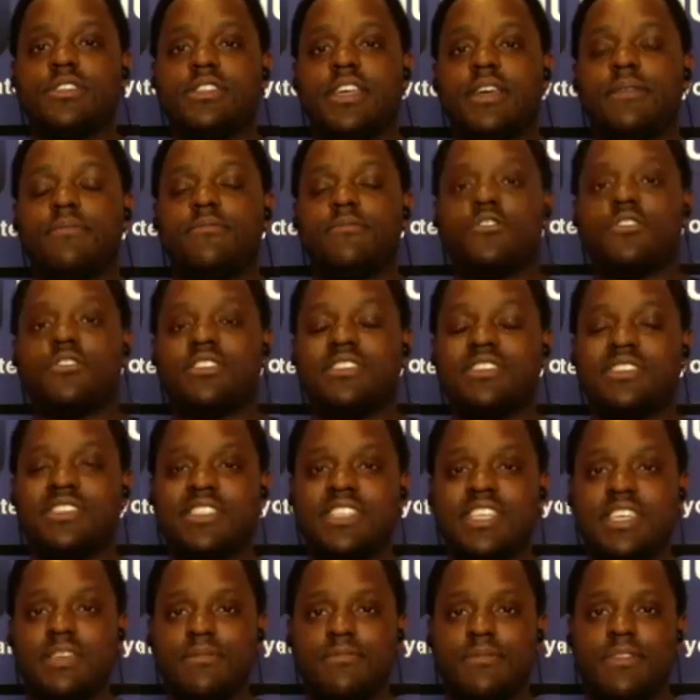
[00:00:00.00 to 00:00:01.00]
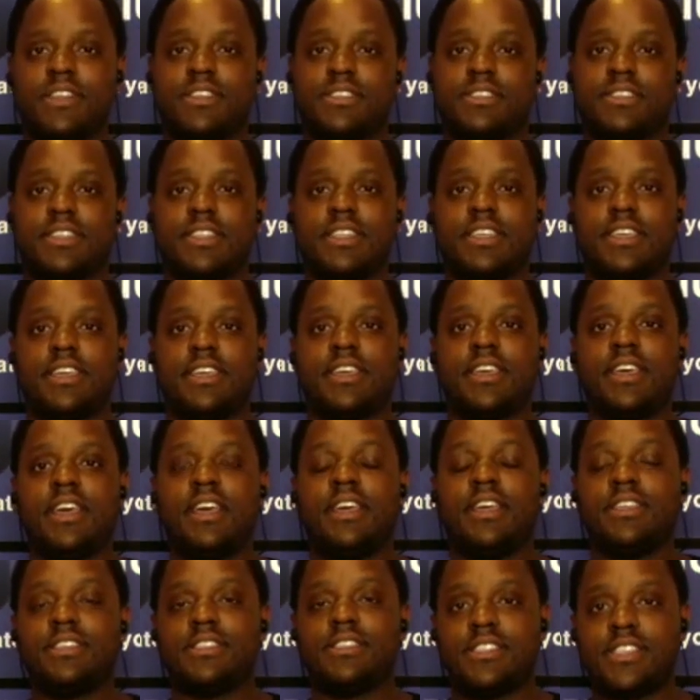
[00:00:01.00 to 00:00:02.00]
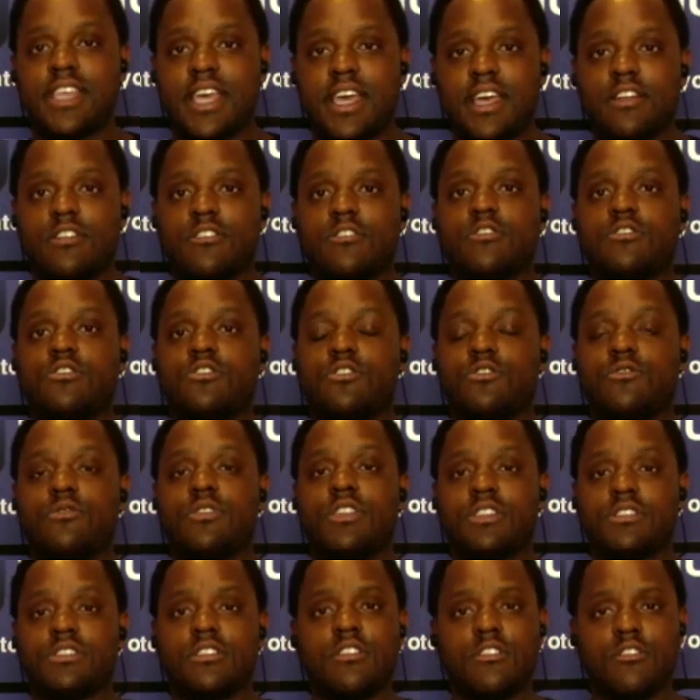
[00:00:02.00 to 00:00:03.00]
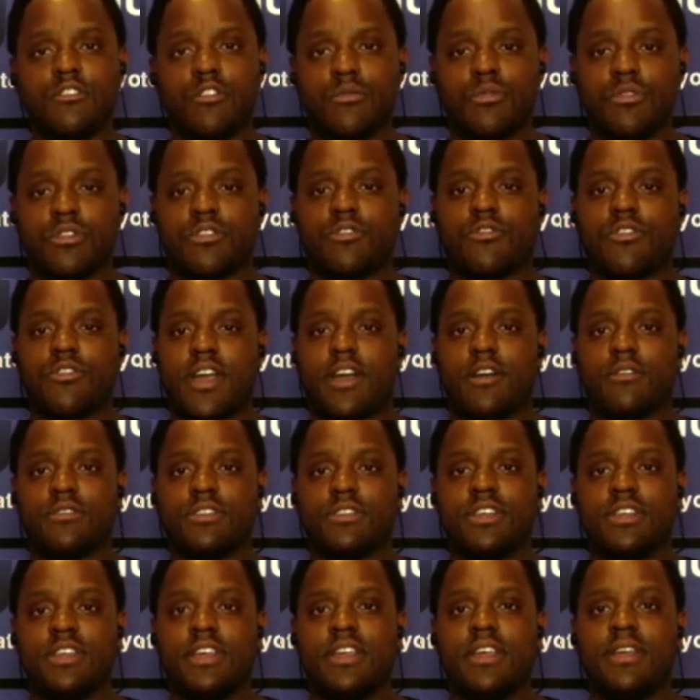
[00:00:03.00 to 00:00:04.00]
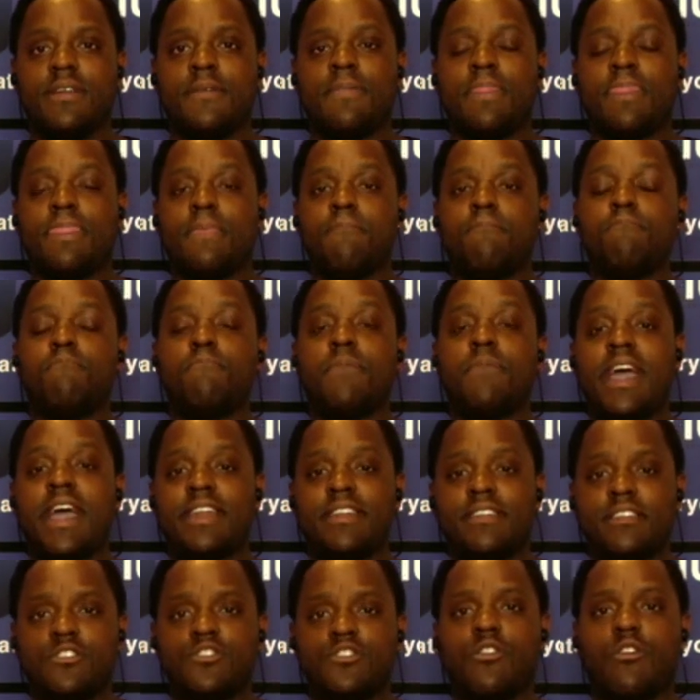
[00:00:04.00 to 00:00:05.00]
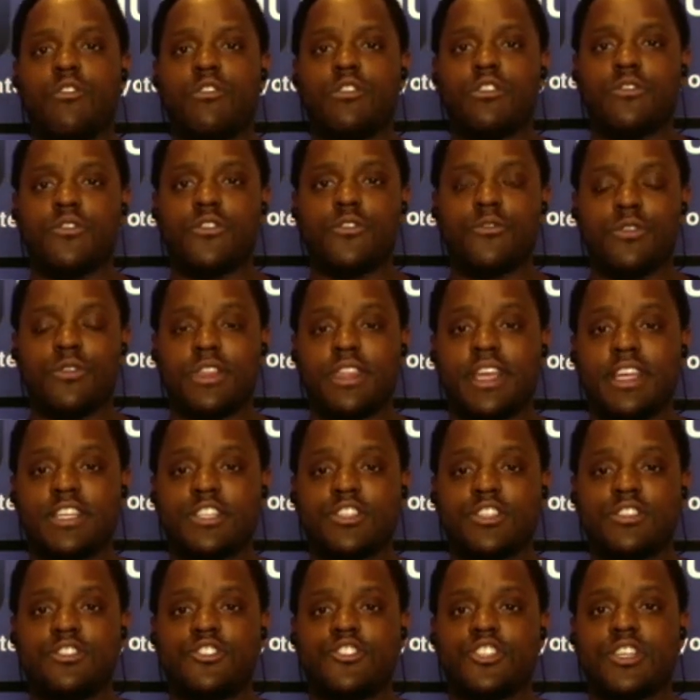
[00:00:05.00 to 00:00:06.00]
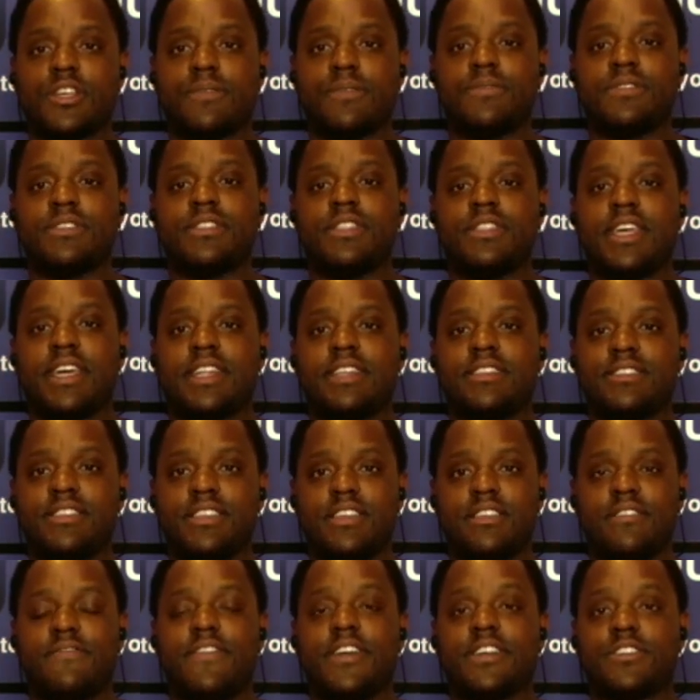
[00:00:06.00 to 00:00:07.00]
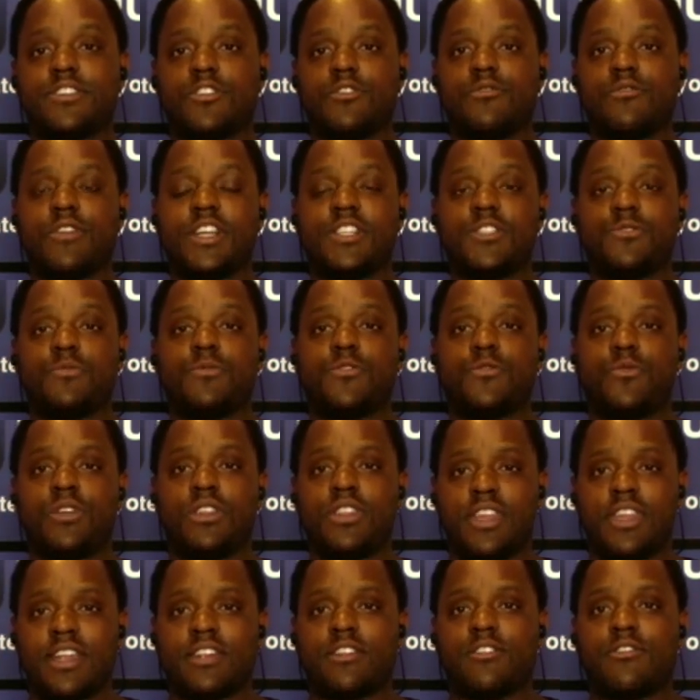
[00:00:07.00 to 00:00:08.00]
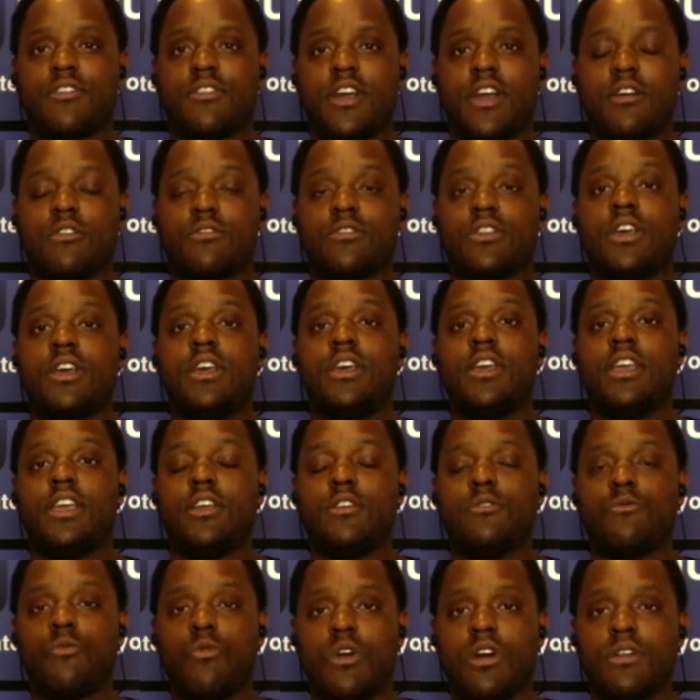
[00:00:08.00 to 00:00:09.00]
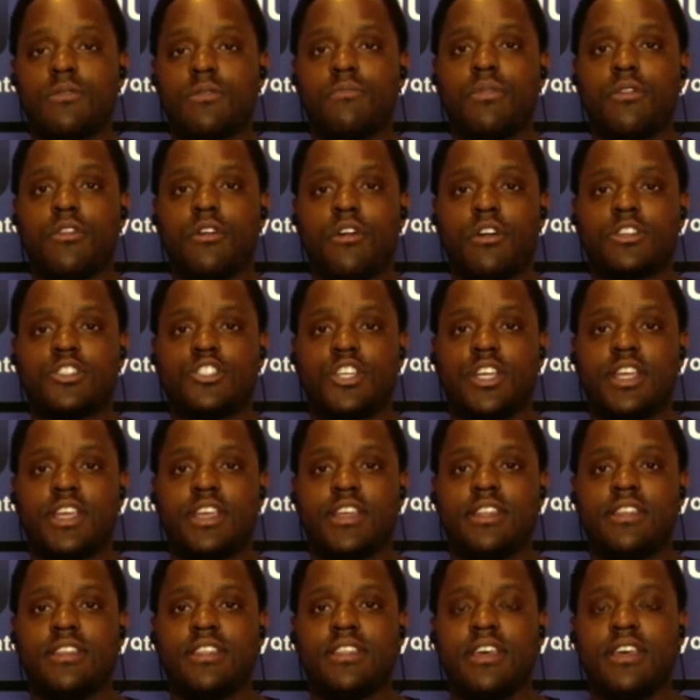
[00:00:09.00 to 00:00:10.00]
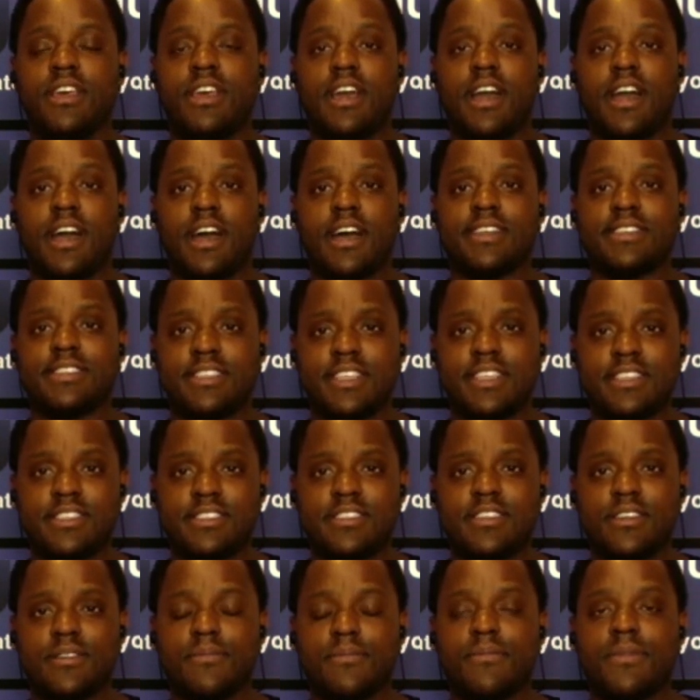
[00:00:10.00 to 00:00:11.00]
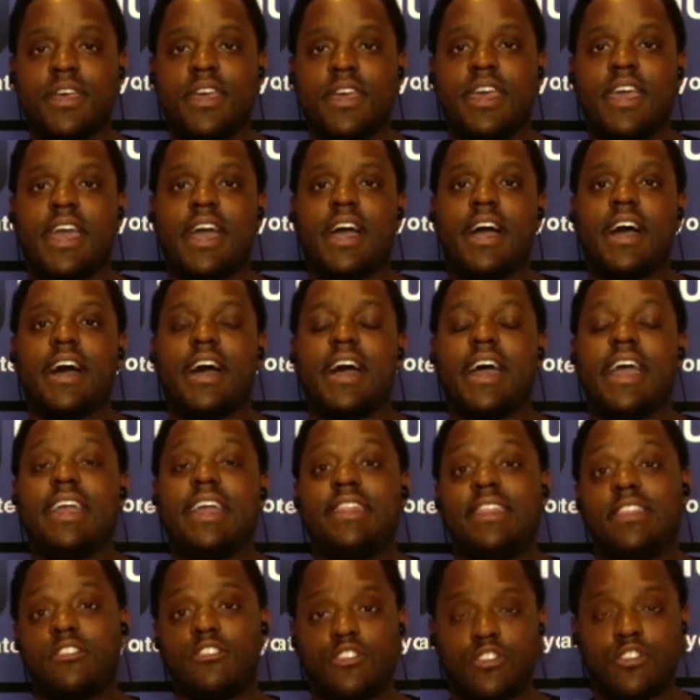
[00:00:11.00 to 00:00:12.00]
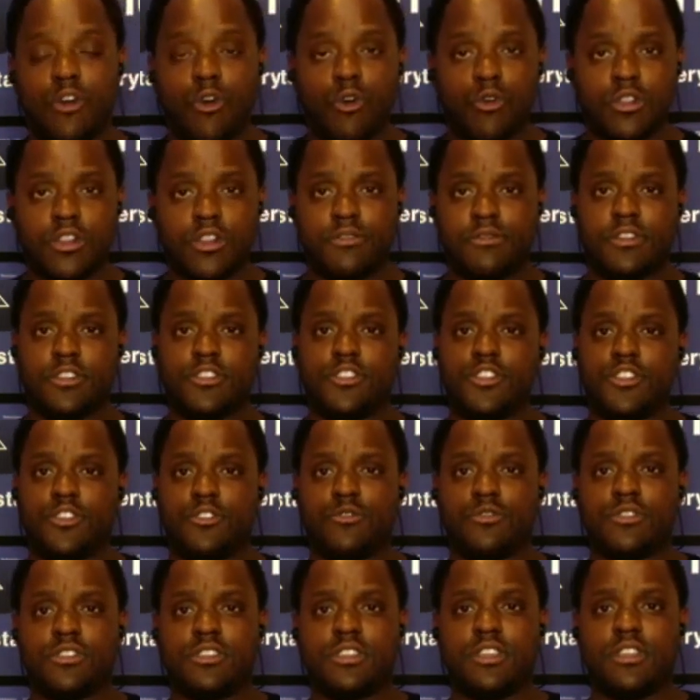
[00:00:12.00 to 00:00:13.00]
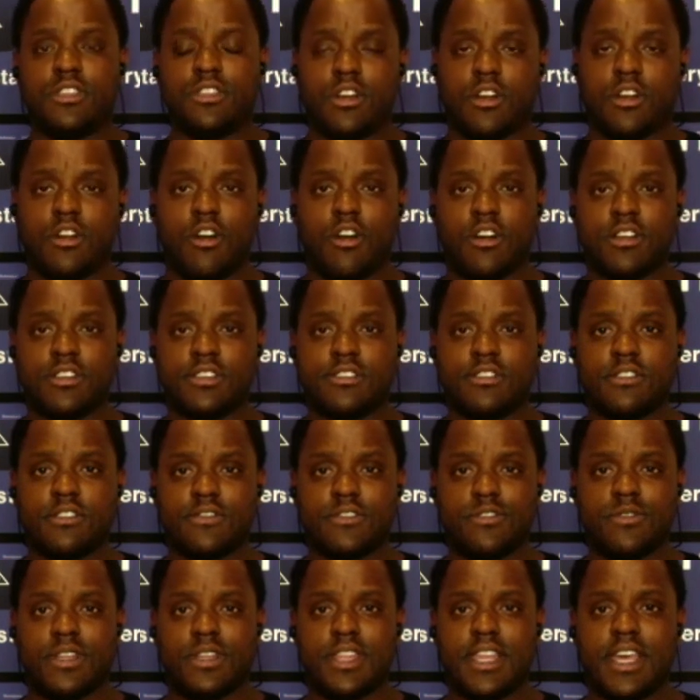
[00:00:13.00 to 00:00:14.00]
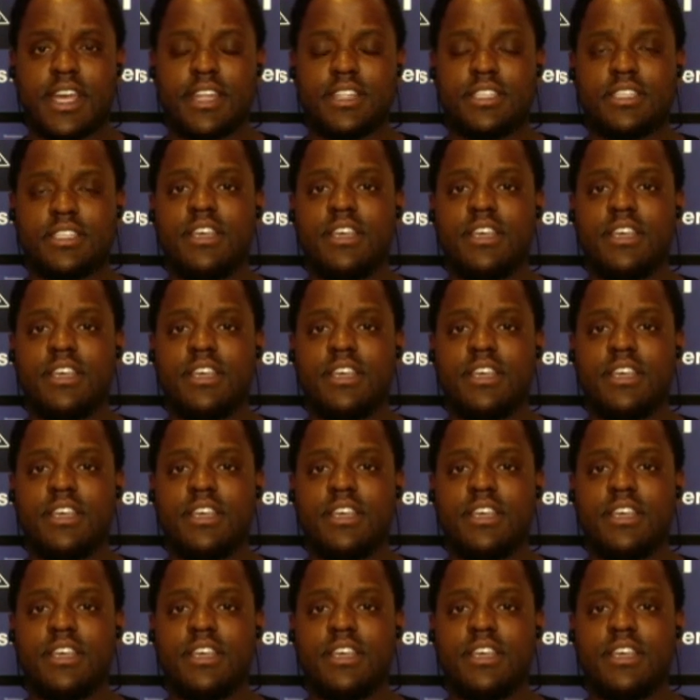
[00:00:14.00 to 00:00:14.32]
them to seamlessly sell to this global crowd manage all of the relationships, that is the investor rights between that crowd in one blockchain system, and totally reduce the cost of doing that.